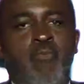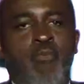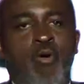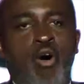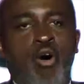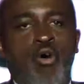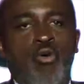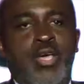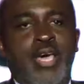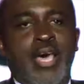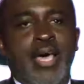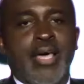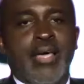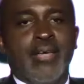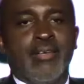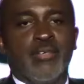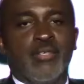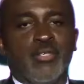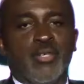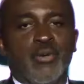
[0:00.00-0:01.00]
Okay,
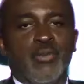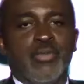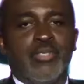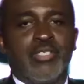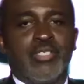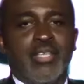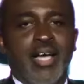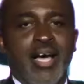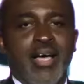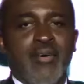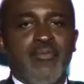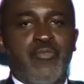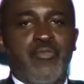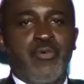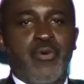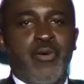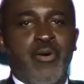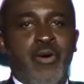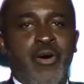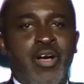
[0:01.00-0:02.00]
so it's time
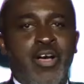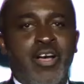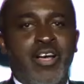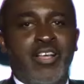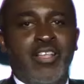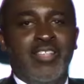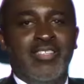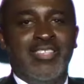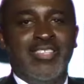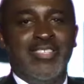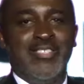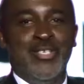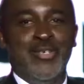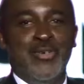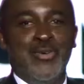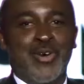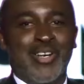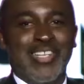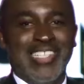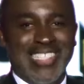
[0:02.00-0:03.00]
for the
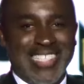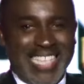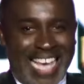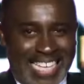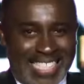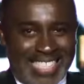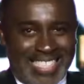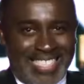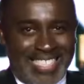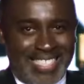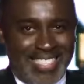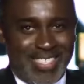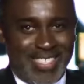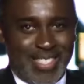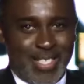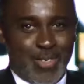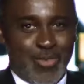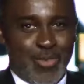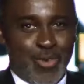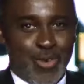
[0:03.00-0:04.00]
new
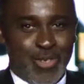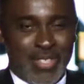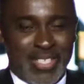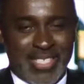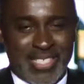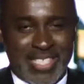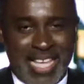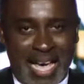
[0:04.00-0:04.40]
contestants for this